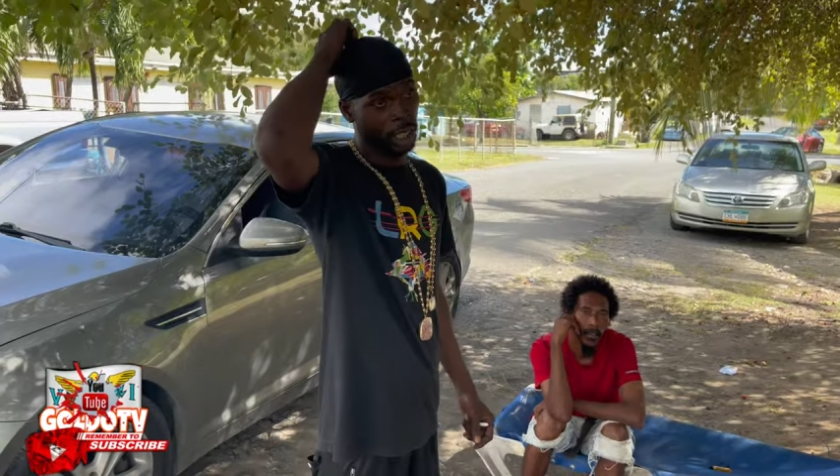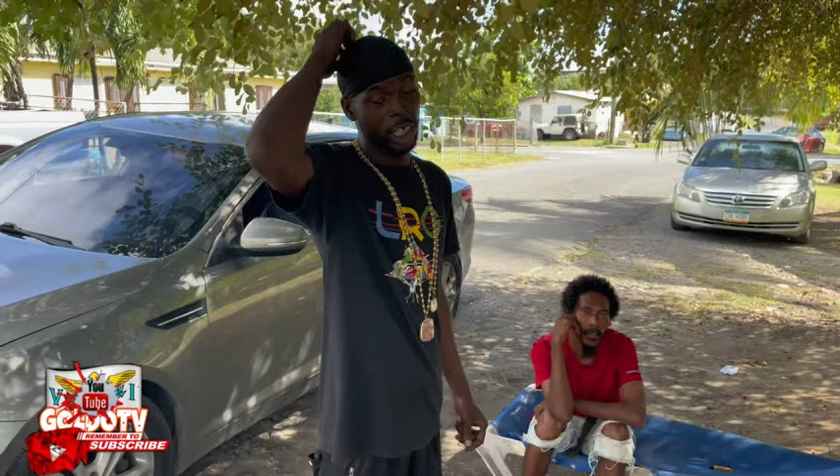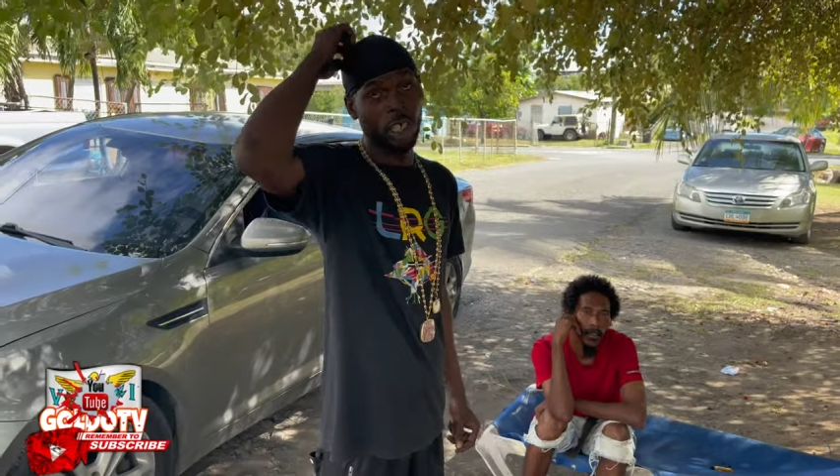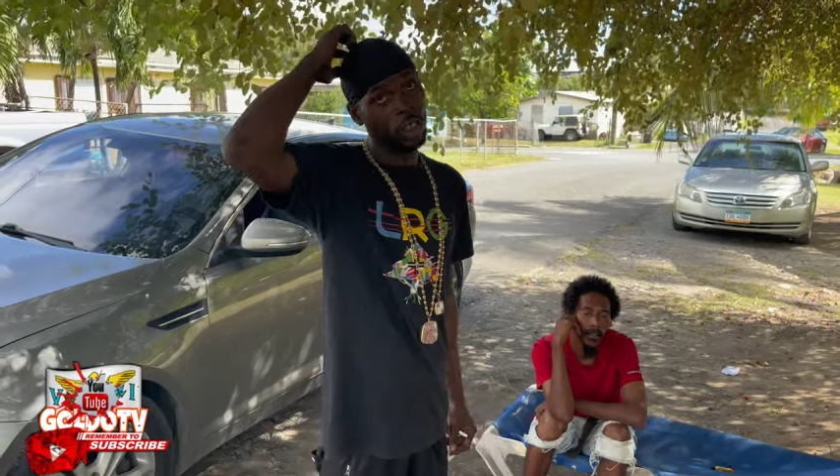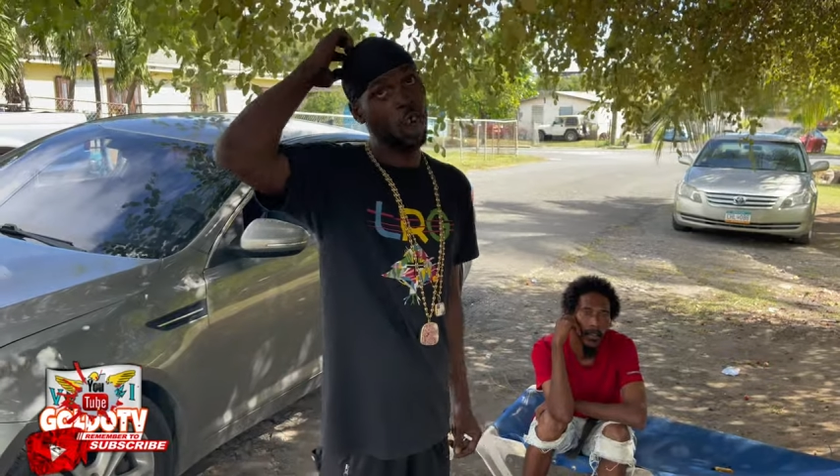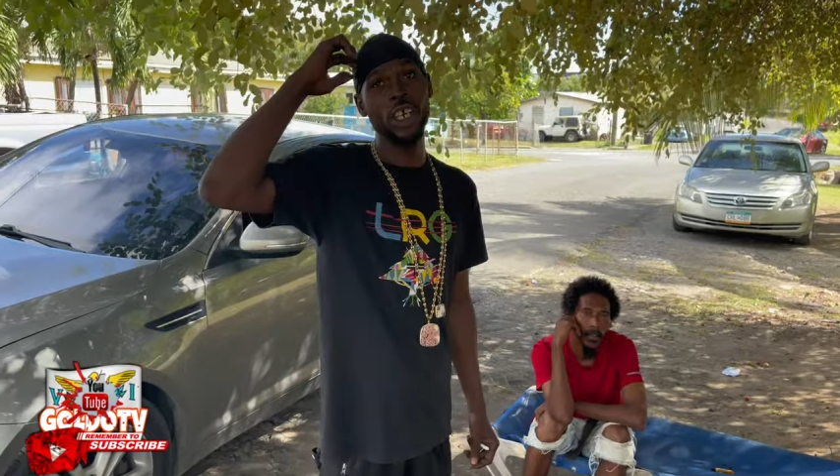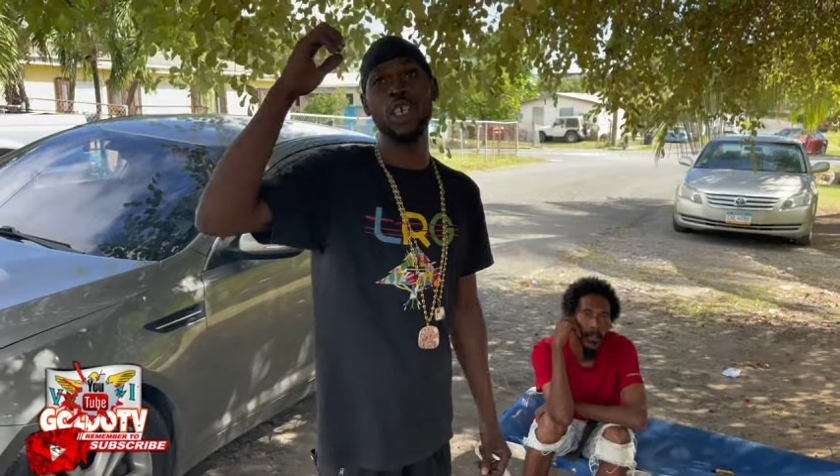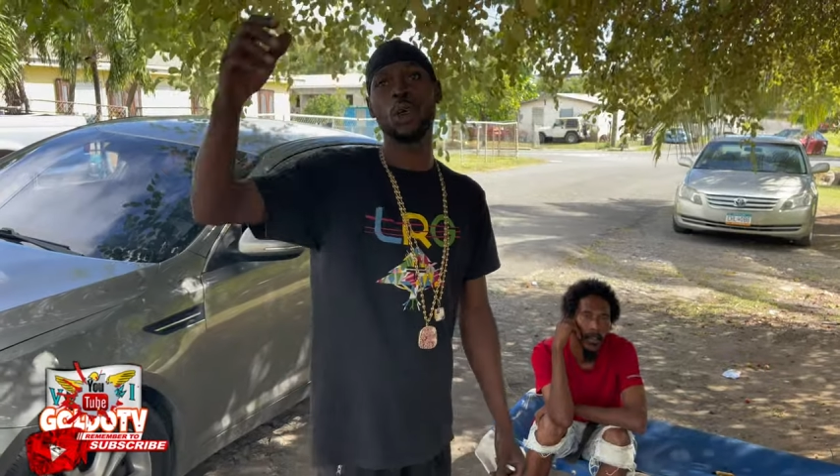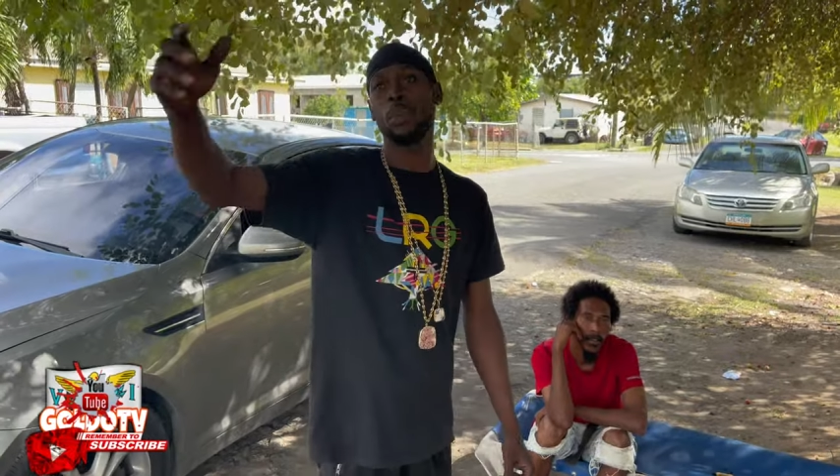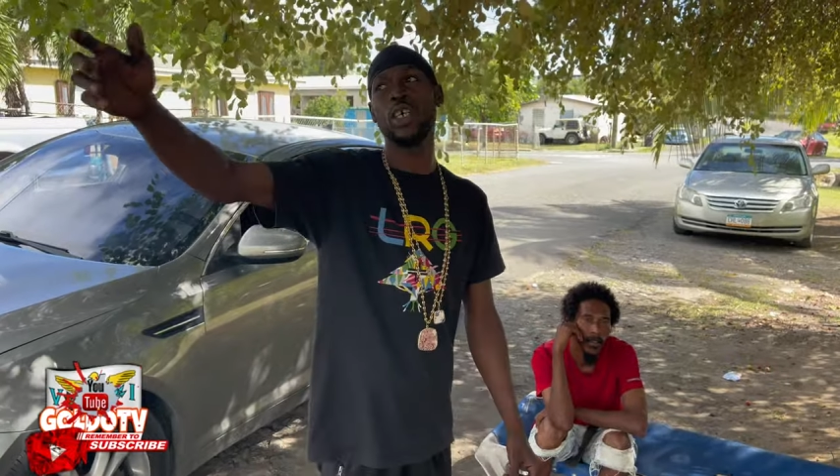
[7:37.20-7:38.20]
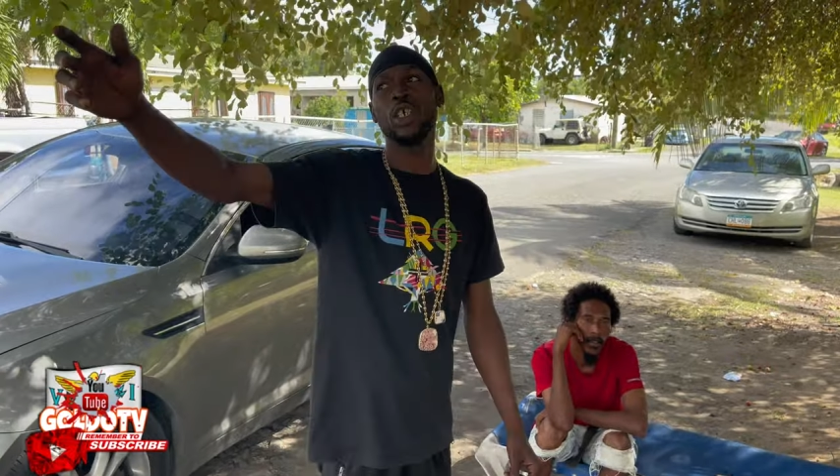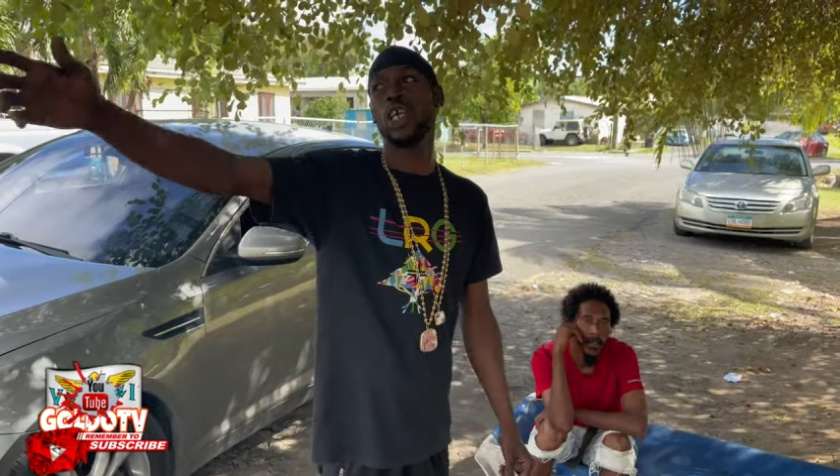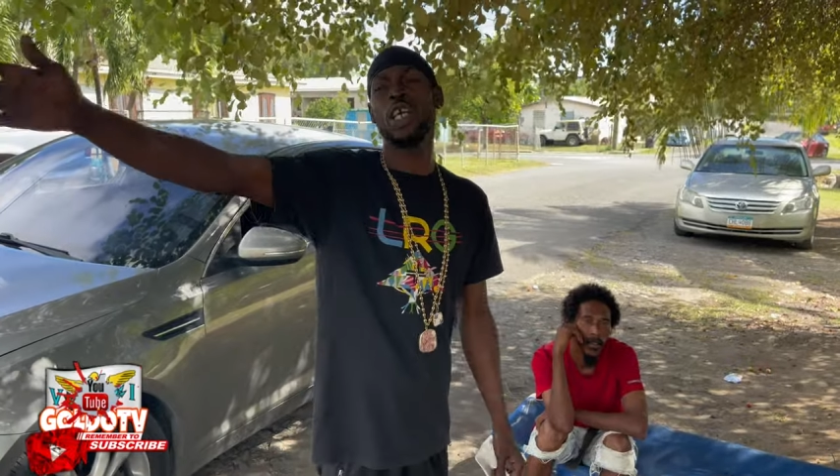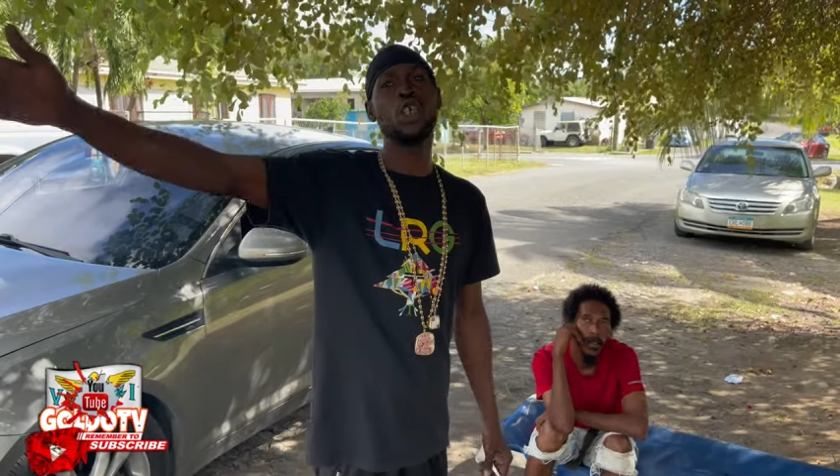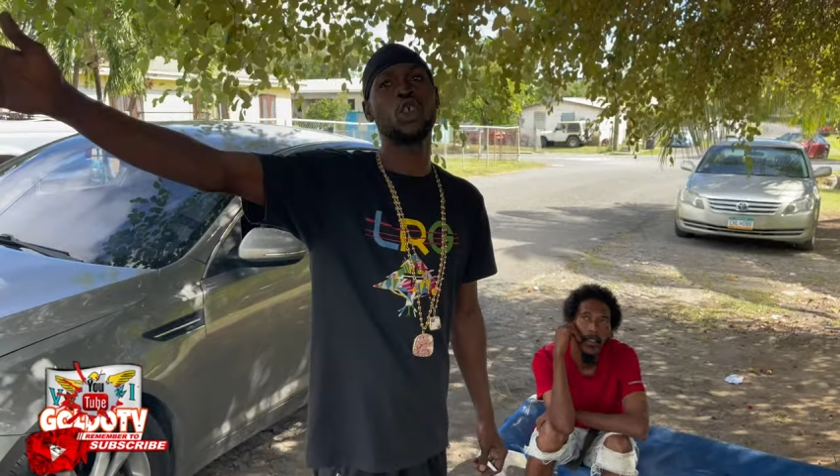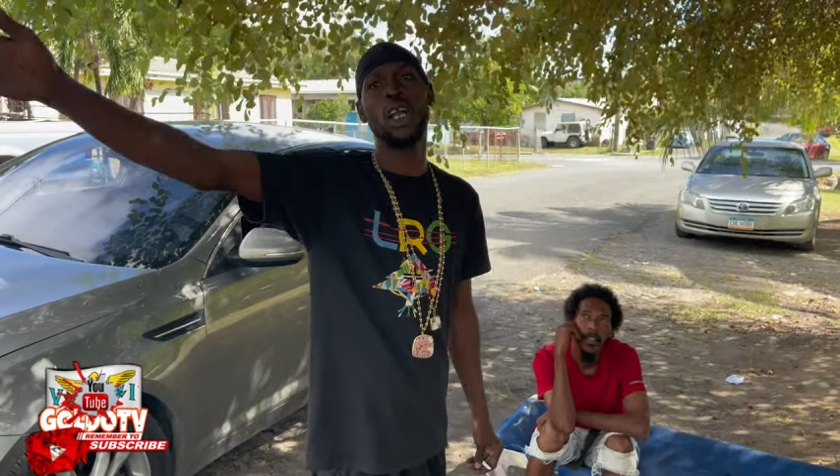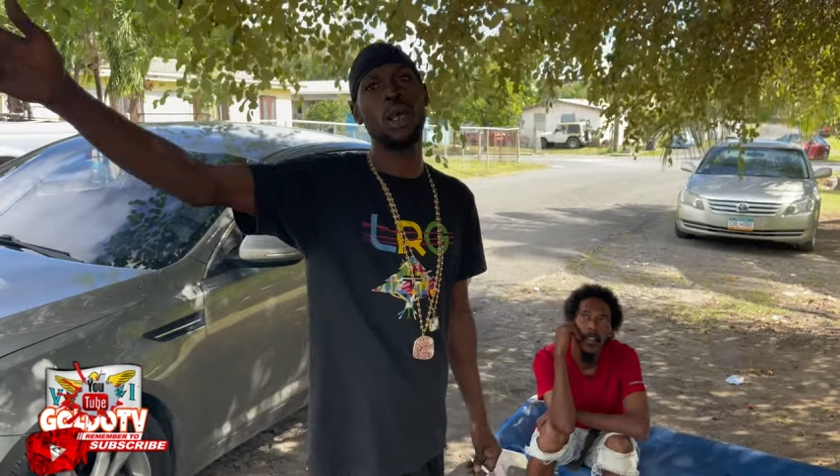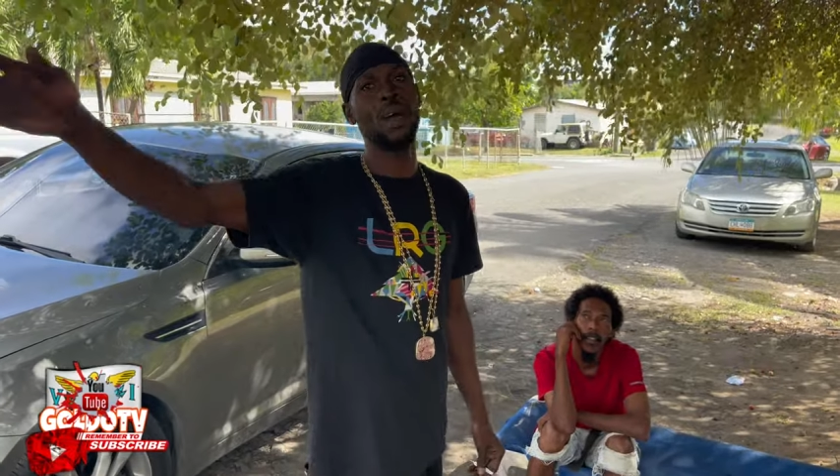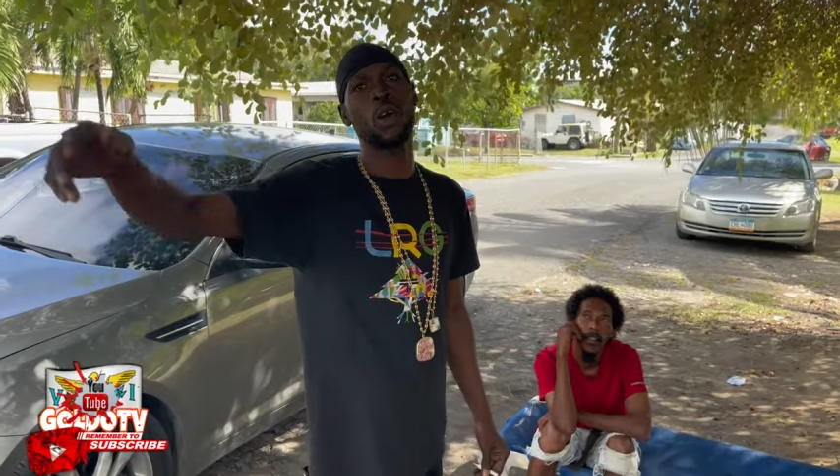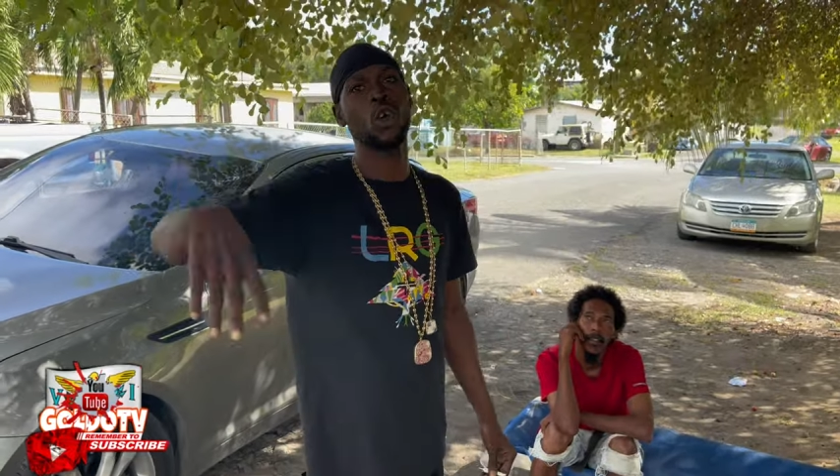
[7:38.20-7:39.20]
to help the man